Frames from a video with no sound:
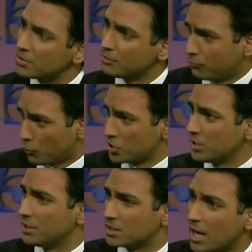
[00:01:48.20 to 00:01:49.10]
and it's
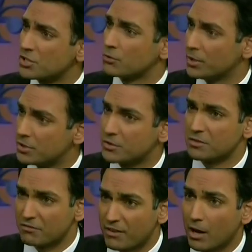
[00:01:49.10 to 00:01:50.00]
unfortunately Natasha
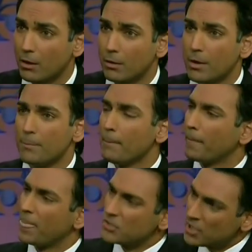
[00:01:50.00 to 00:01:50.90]
Richardson fell, yeah.
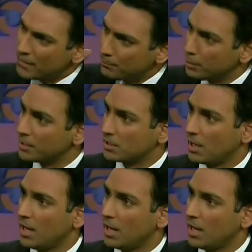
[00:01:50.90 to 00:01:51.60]
right. and she had that blood